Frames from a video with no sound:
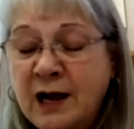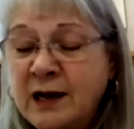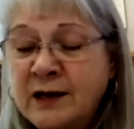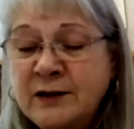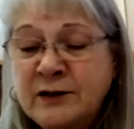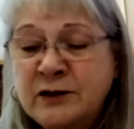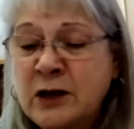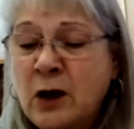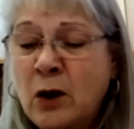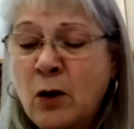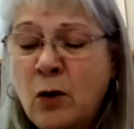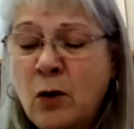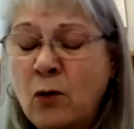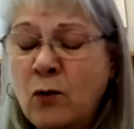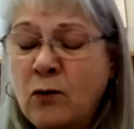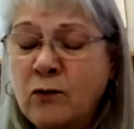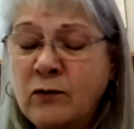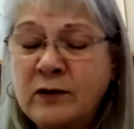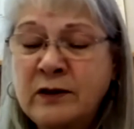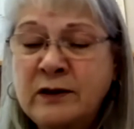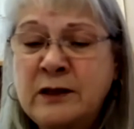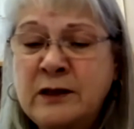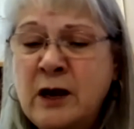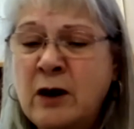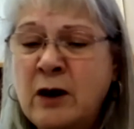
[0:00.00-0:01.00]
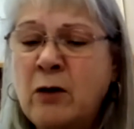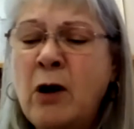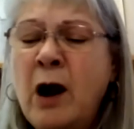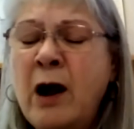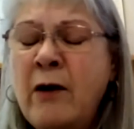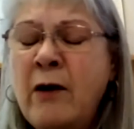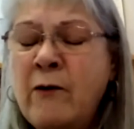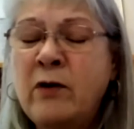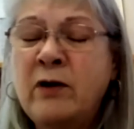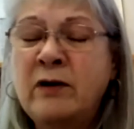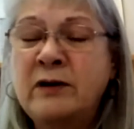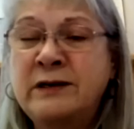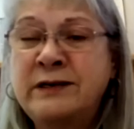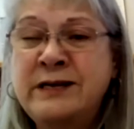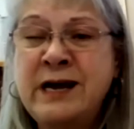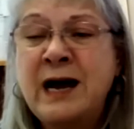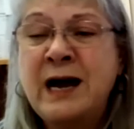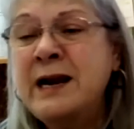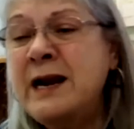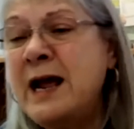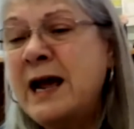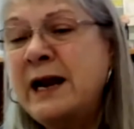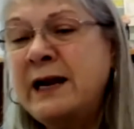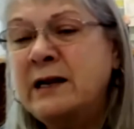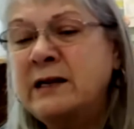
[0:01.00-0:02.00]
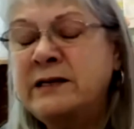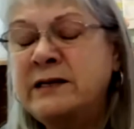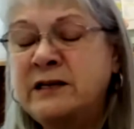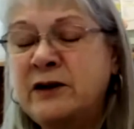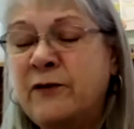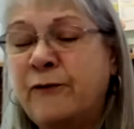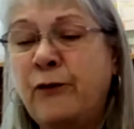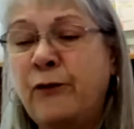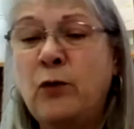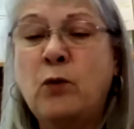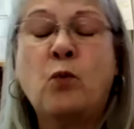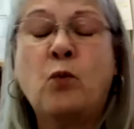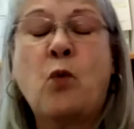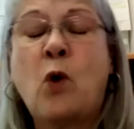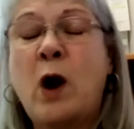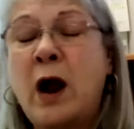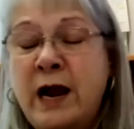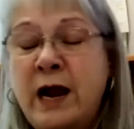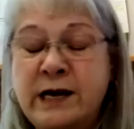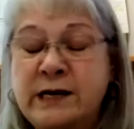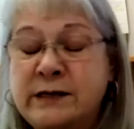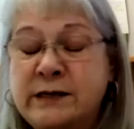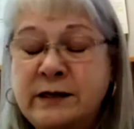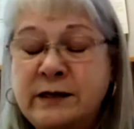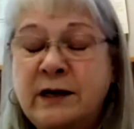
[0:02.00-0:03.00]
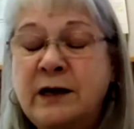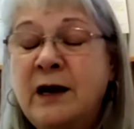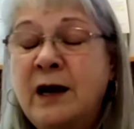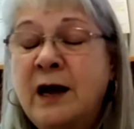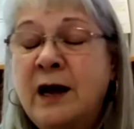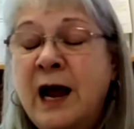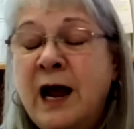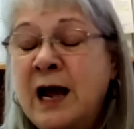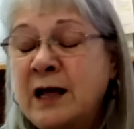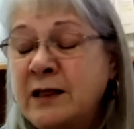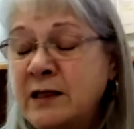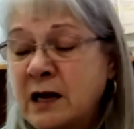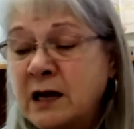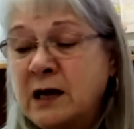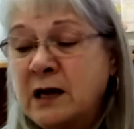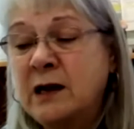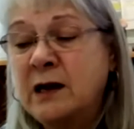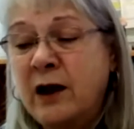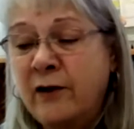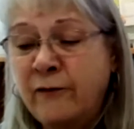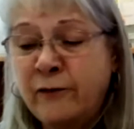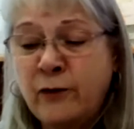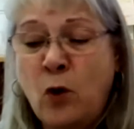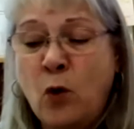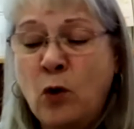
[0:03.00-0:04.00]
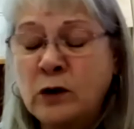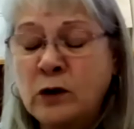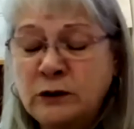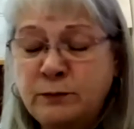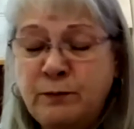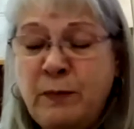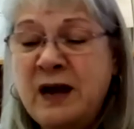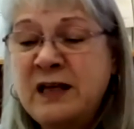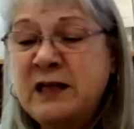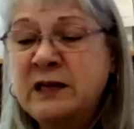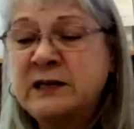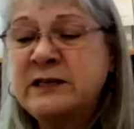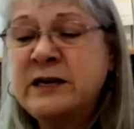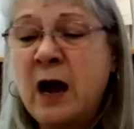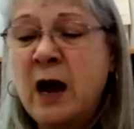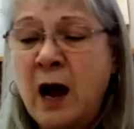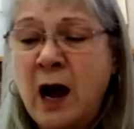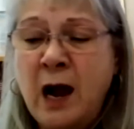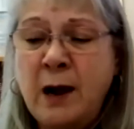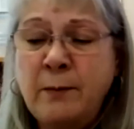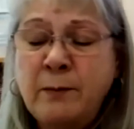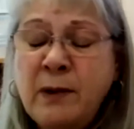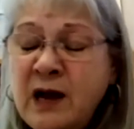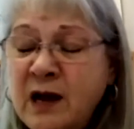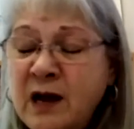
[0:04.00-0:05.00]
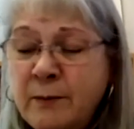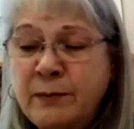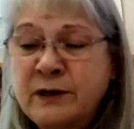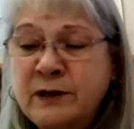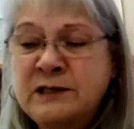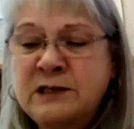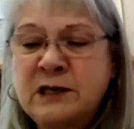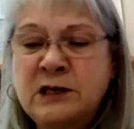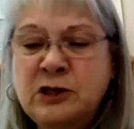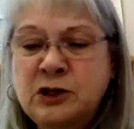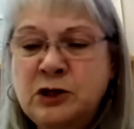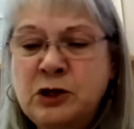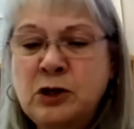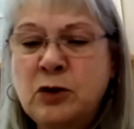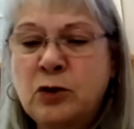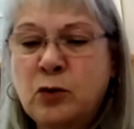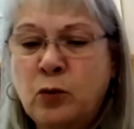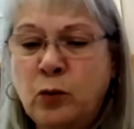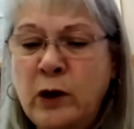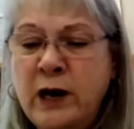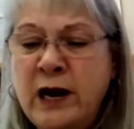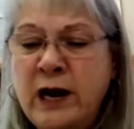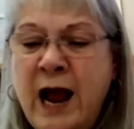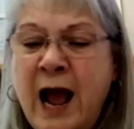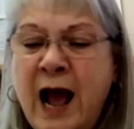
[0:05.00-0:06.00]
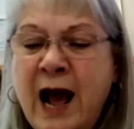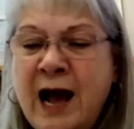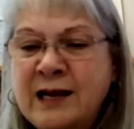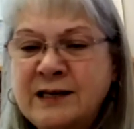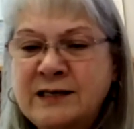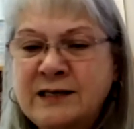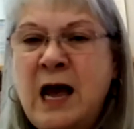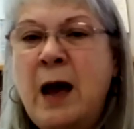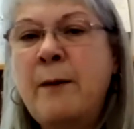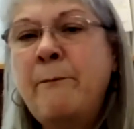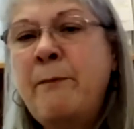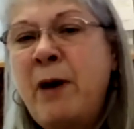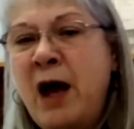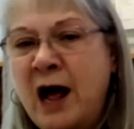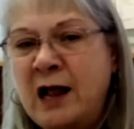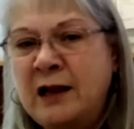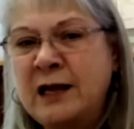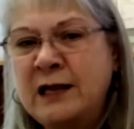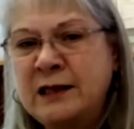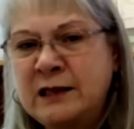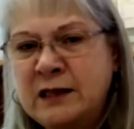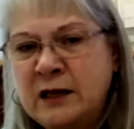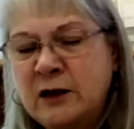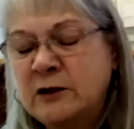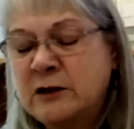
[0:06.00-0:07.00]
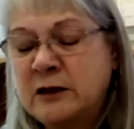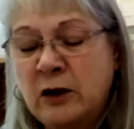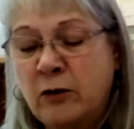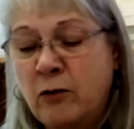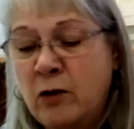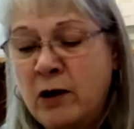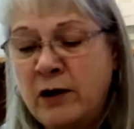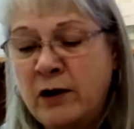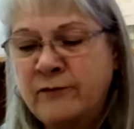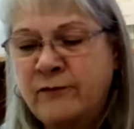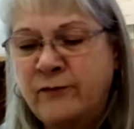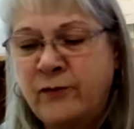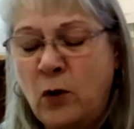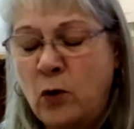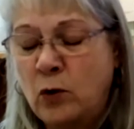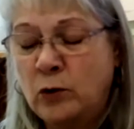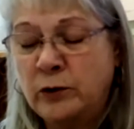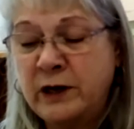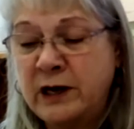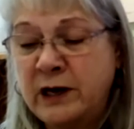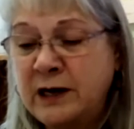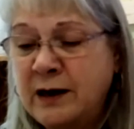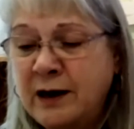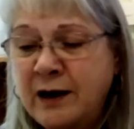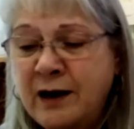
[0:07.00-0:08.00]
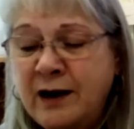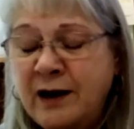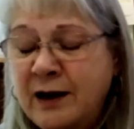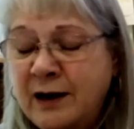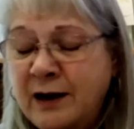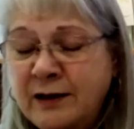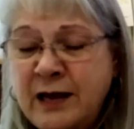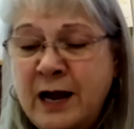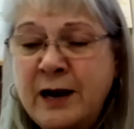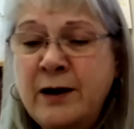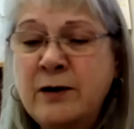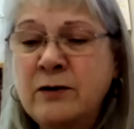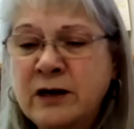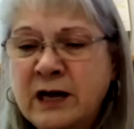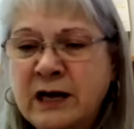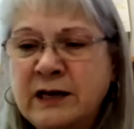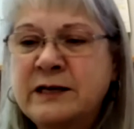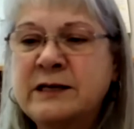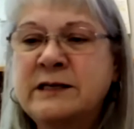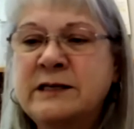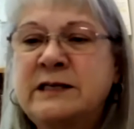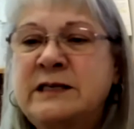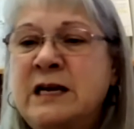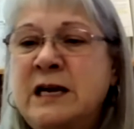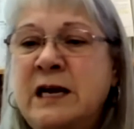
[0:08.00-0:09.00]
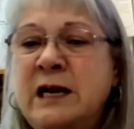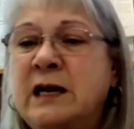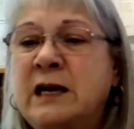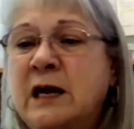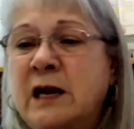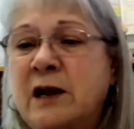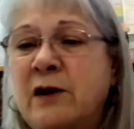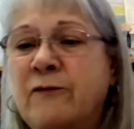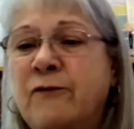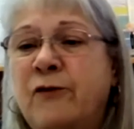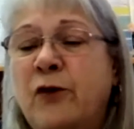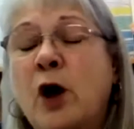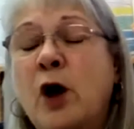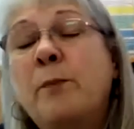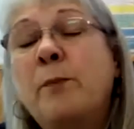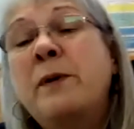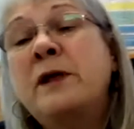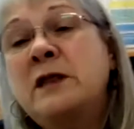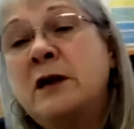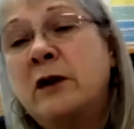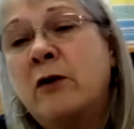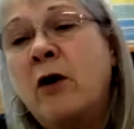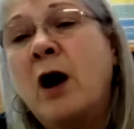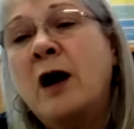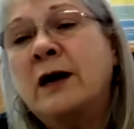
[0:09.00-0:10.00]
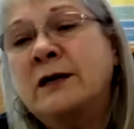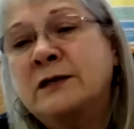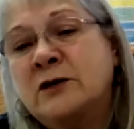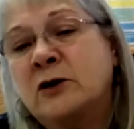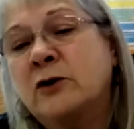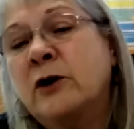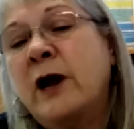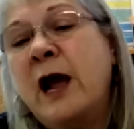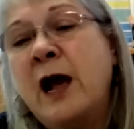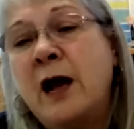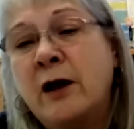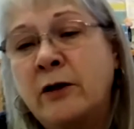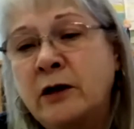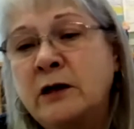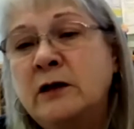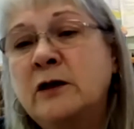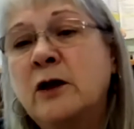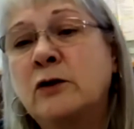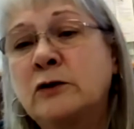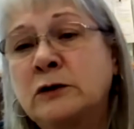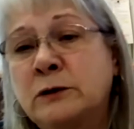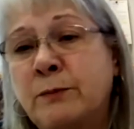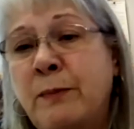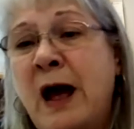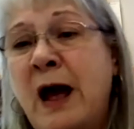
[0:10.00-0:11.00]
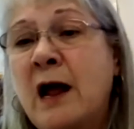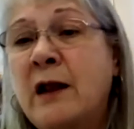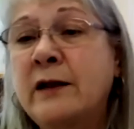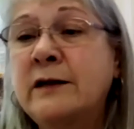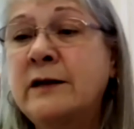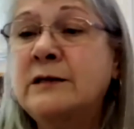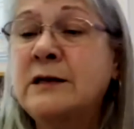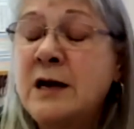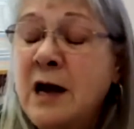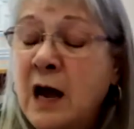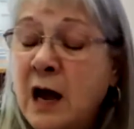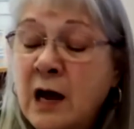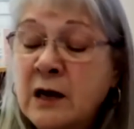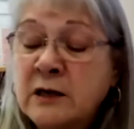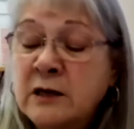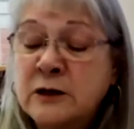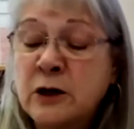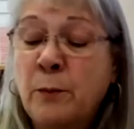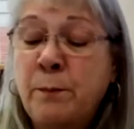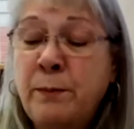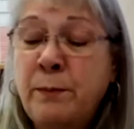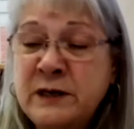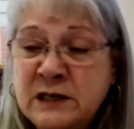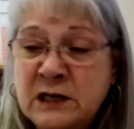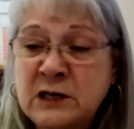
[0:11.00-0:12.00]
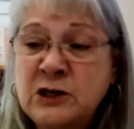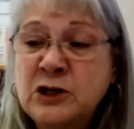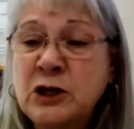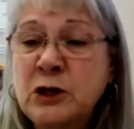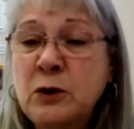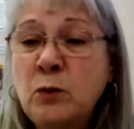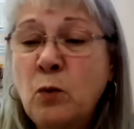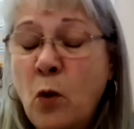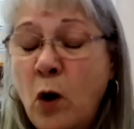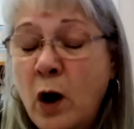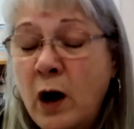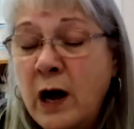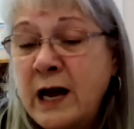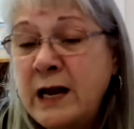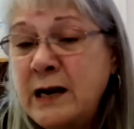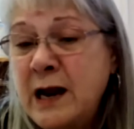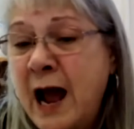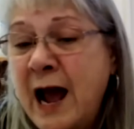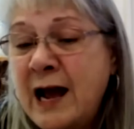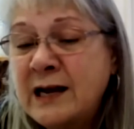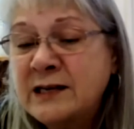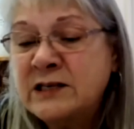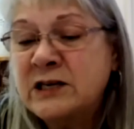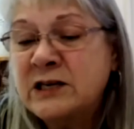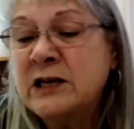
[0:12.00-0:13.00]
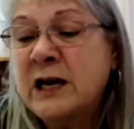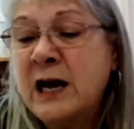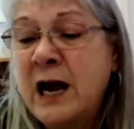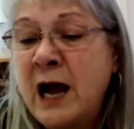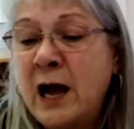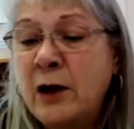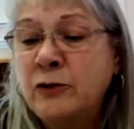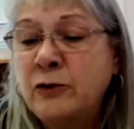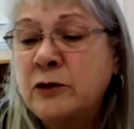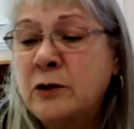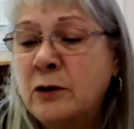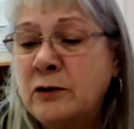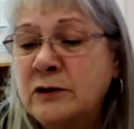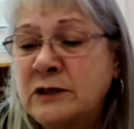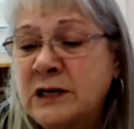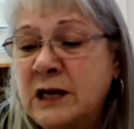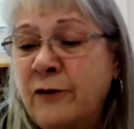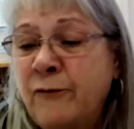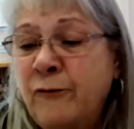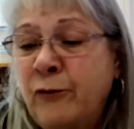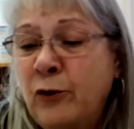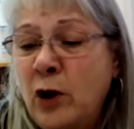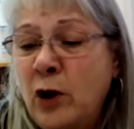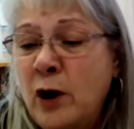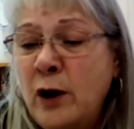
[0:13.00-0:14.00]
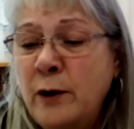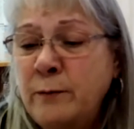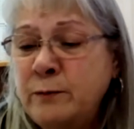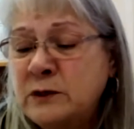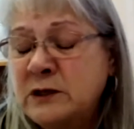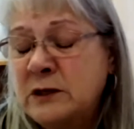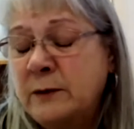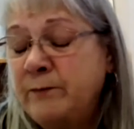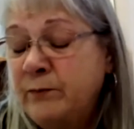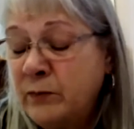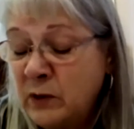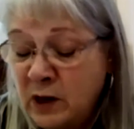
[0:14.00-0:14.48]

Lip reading: So they're done at a different rate. And then, of course, by the time position 3 has that ballot that they're unfolding, they don't get to see any envelope, and they're also counting those ballots. So position 1 has to count those envelopes.